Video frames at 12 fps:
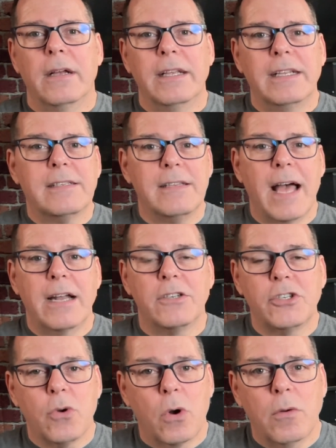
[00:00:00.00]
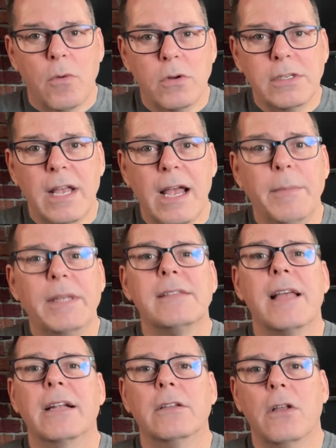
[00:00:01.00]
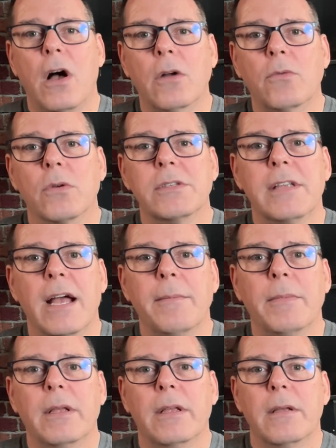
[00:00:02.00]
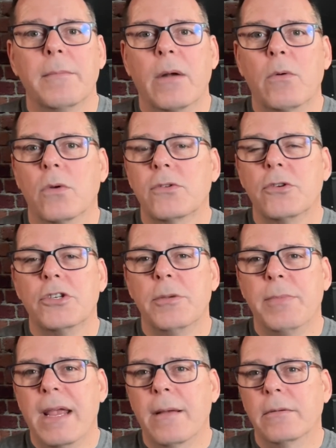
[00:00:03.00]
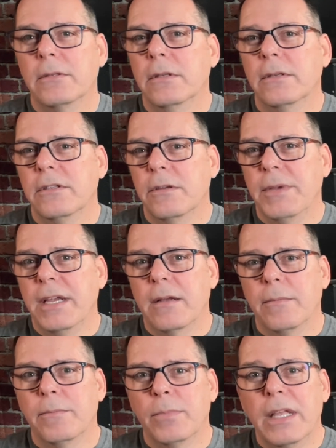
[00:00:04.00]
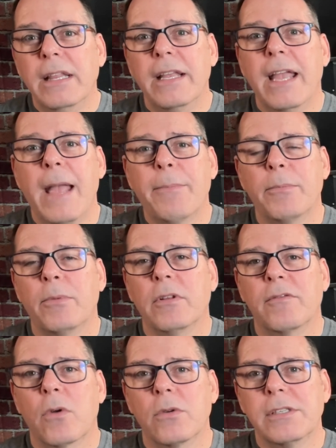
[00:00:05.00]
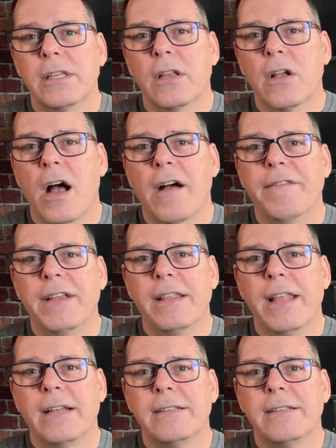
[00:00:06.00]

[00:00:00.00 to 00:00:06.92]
It's not a short roast time. It's not a long roast time. My roaster should be able to be completely capable of roasting the coffee in that